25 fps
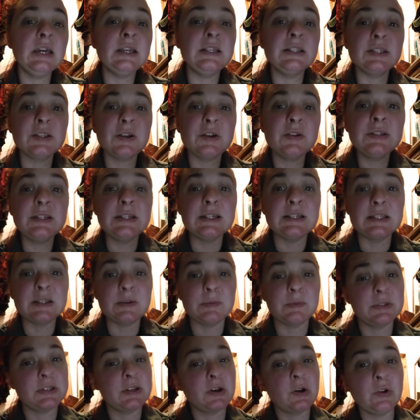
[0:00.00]
insulting
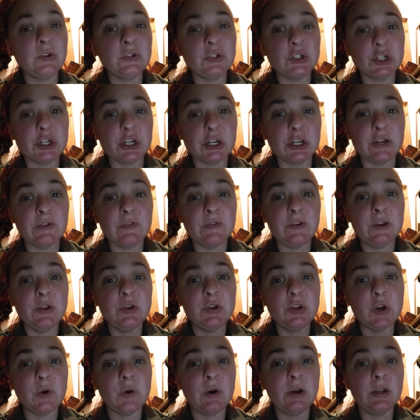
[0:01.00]
someone's culture if
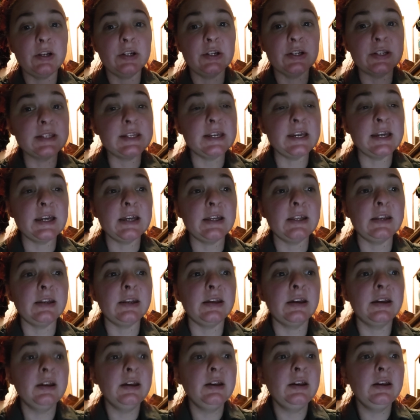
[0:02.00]
you don't
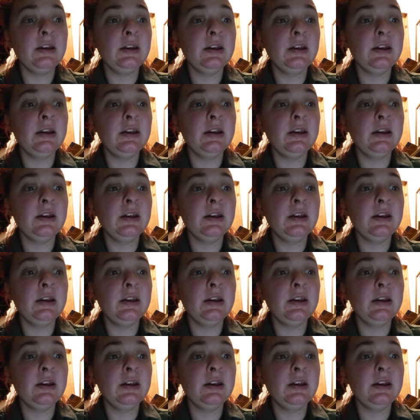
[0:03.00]
understand